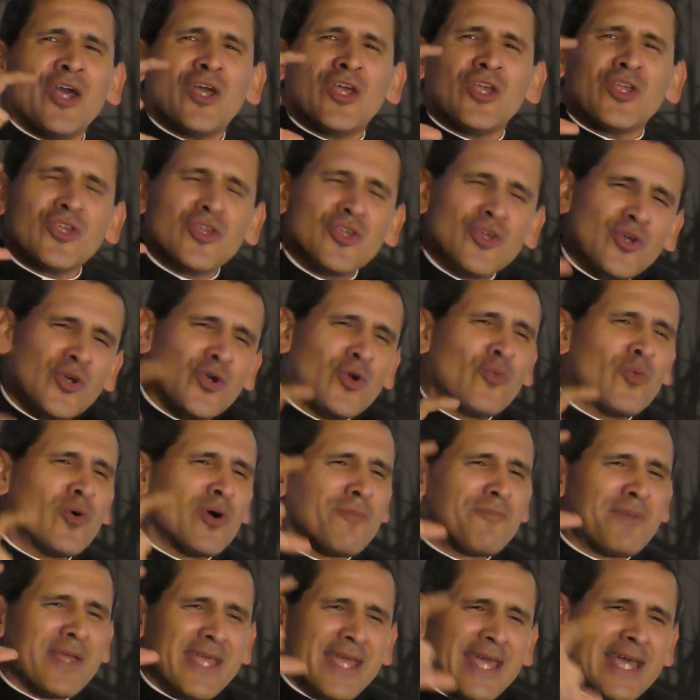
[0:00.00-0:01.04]
you will
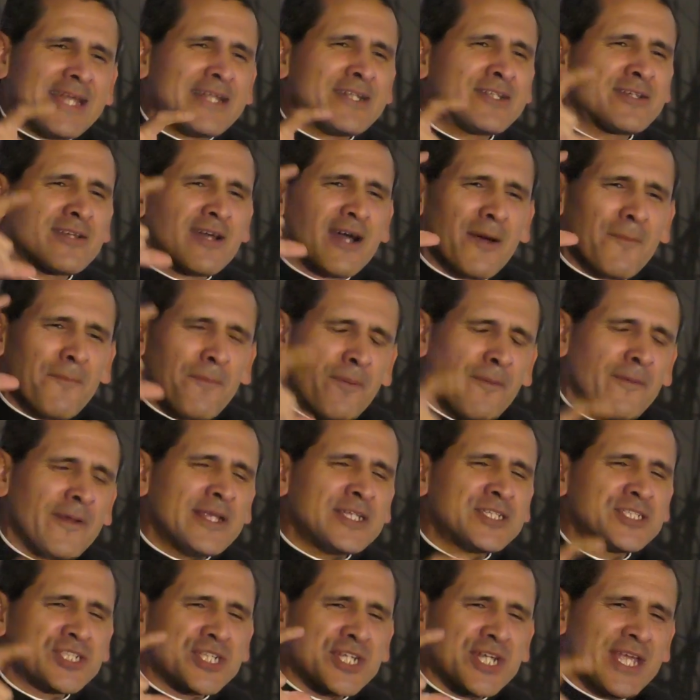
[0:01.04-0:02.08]
begin to
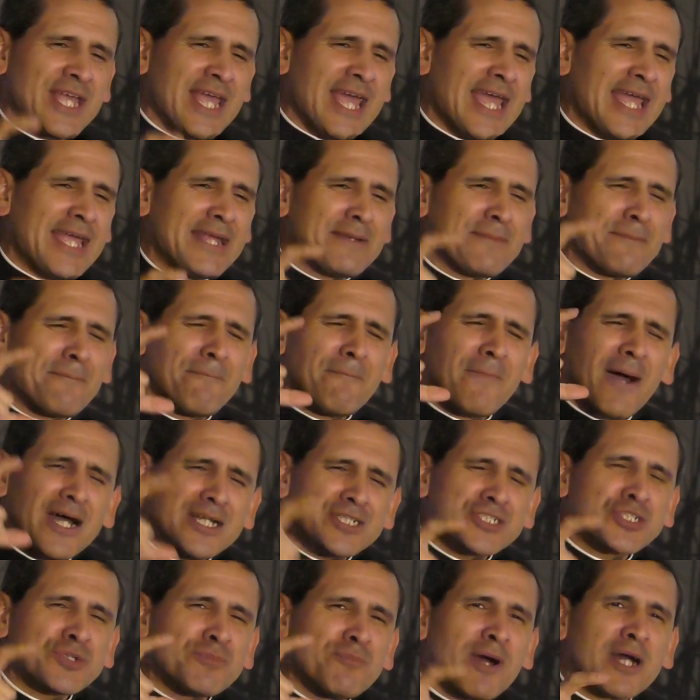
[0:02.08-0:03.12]
appreciate
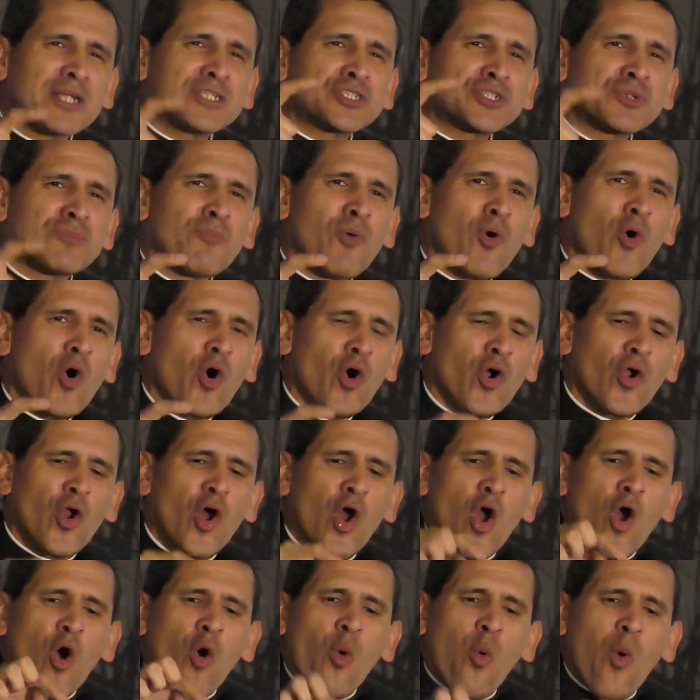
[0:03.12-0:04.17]
much, much more
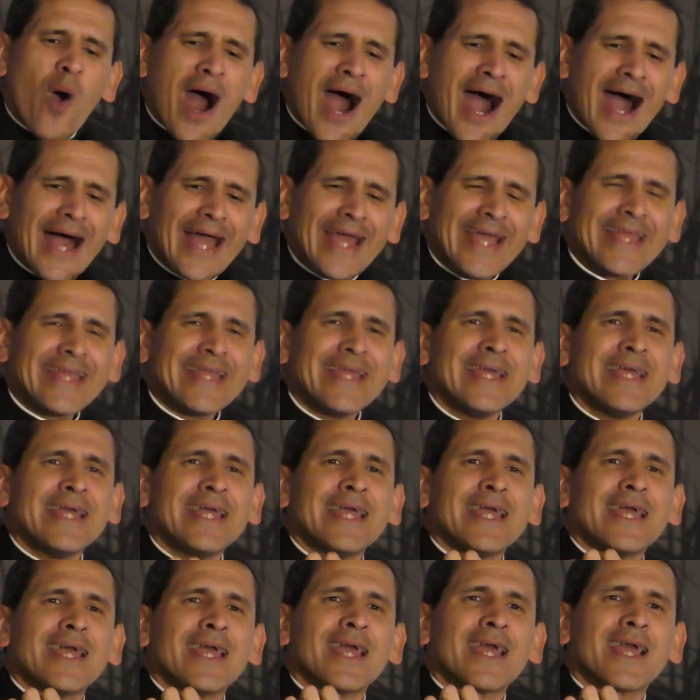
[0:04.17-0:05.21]
why
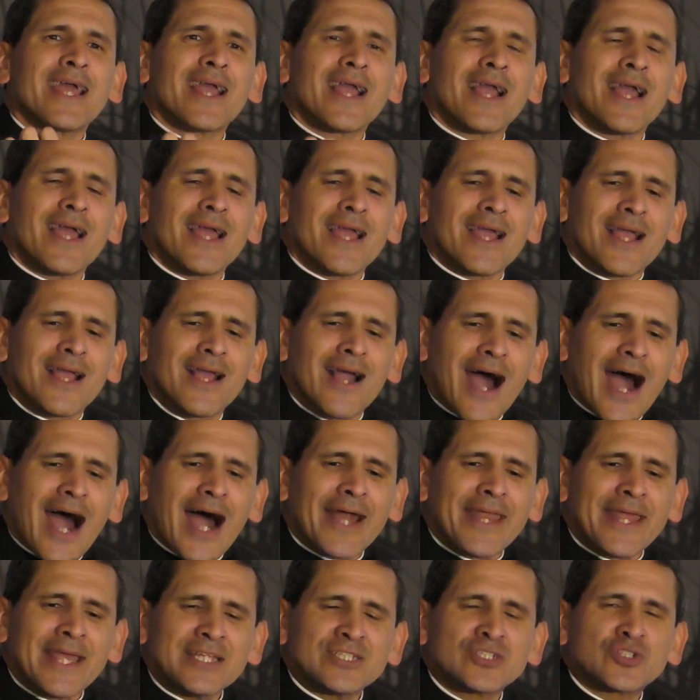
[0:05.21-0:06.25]

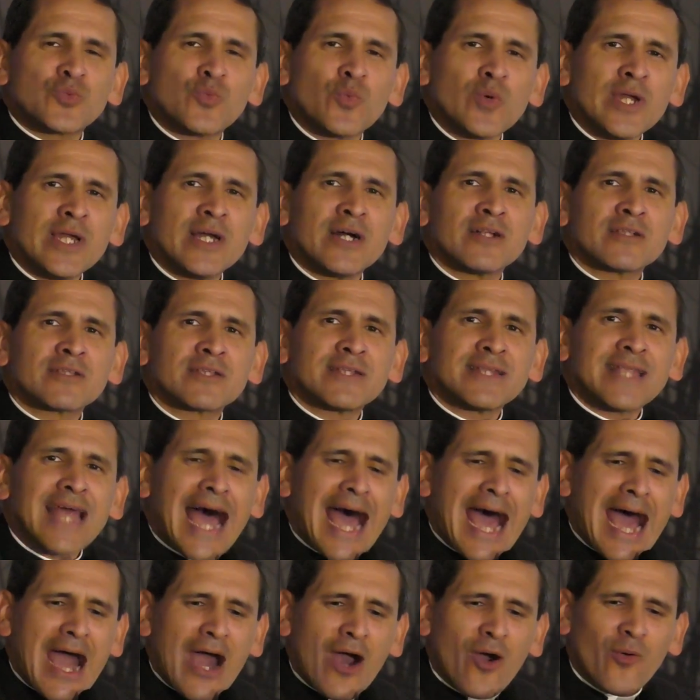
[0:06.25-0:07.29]
God has willed
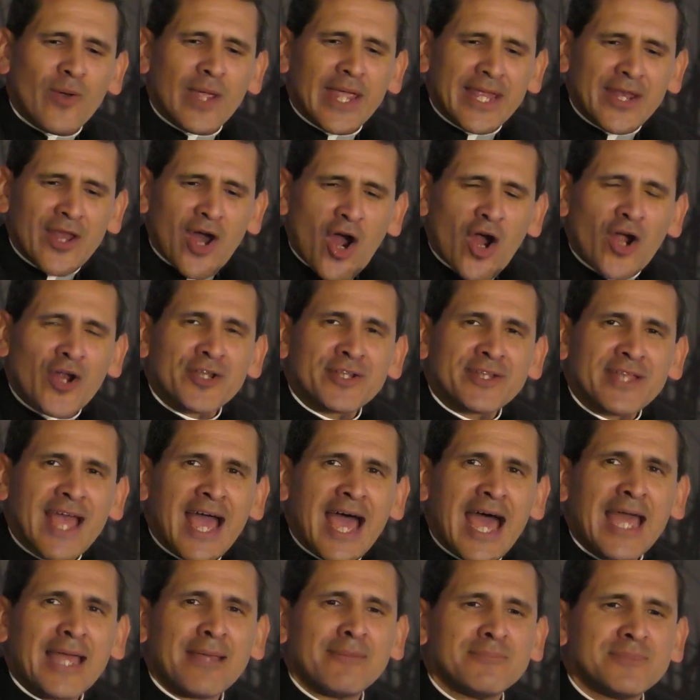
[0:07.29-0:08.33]
now in our
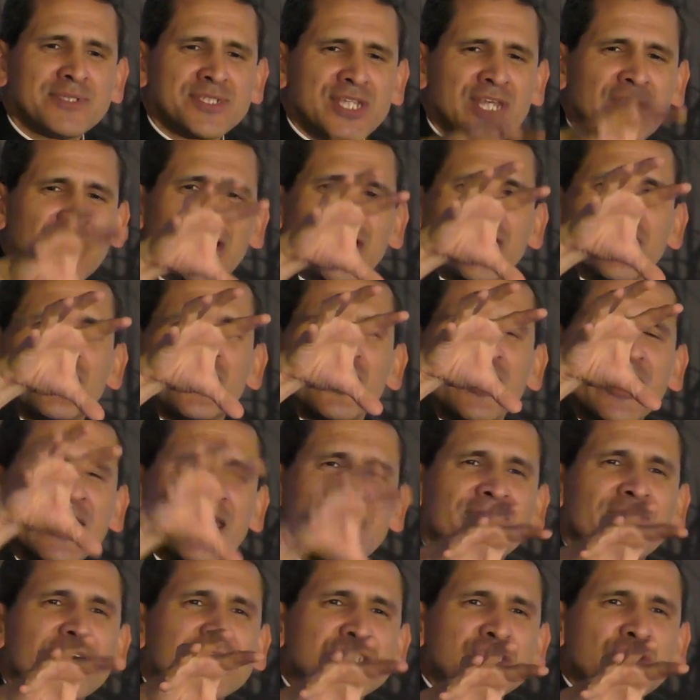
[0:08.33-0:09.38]
times to
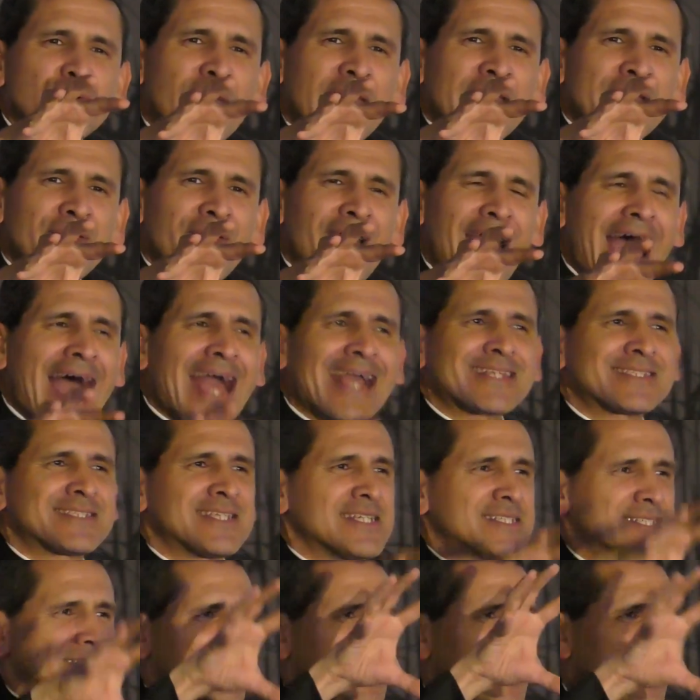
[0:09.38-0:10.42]
give us greater
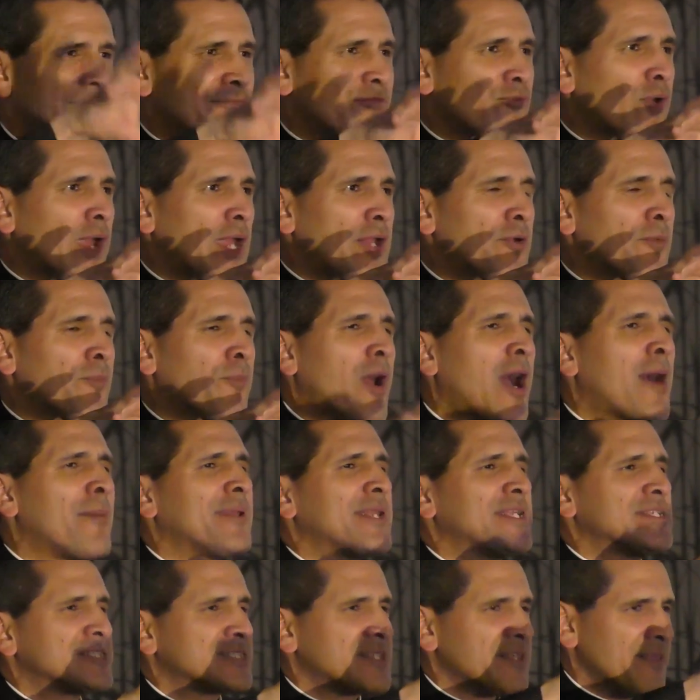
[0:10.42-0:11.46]
access, to give greater
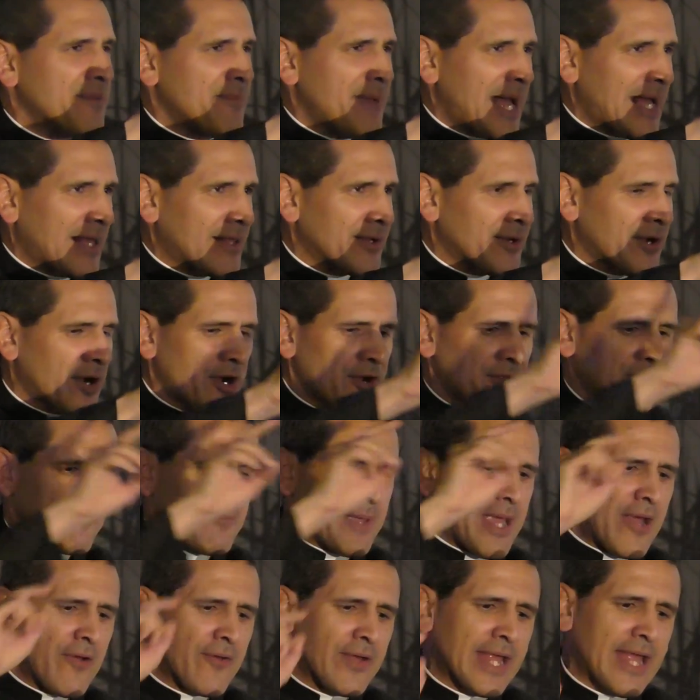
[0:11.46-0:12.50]
prominence to the Immaculate Heart of
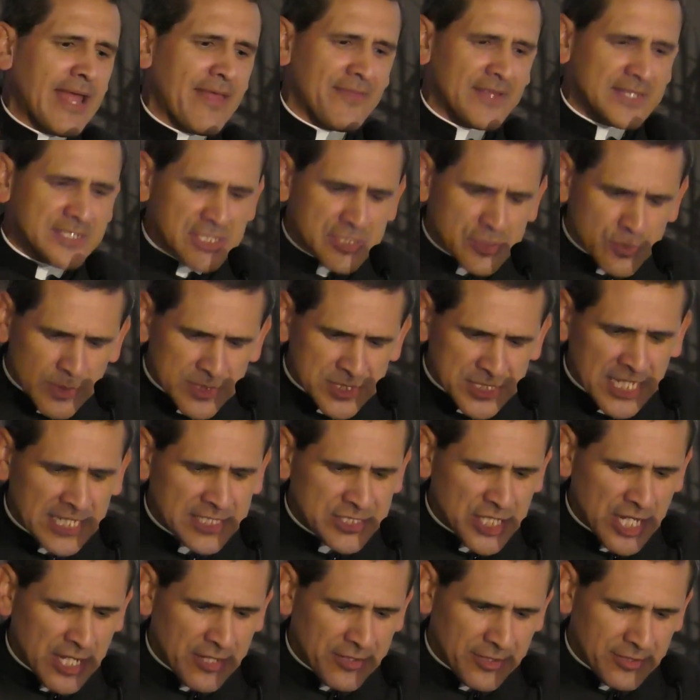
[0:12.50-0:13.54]
Mary. And this is what St.
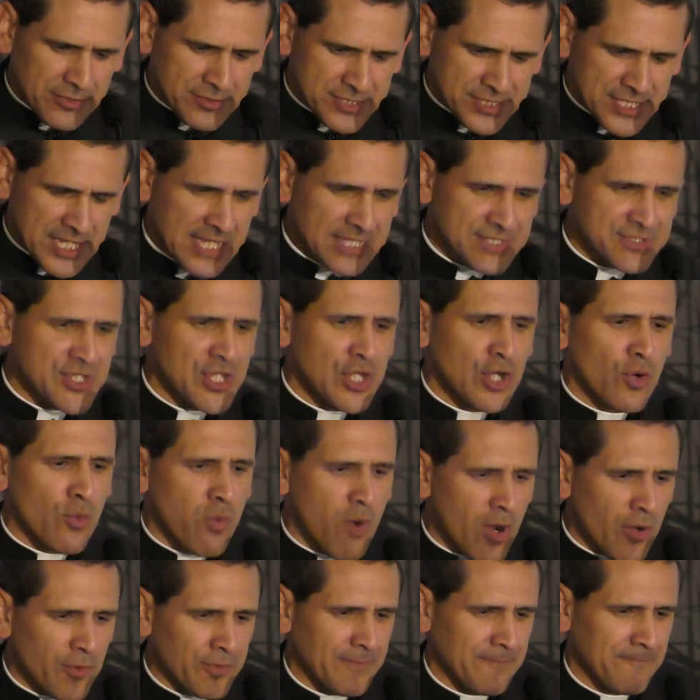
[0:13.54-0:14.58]
John Eudes says,
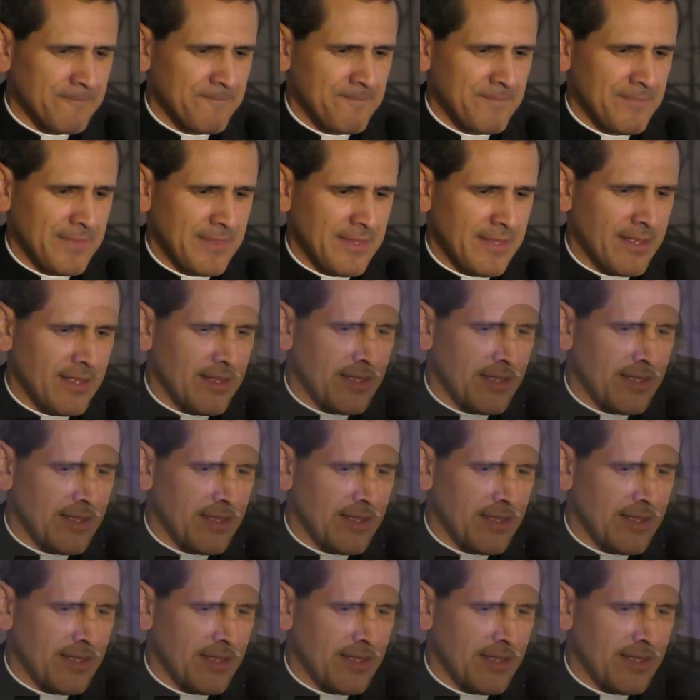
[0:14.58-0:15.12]
quote,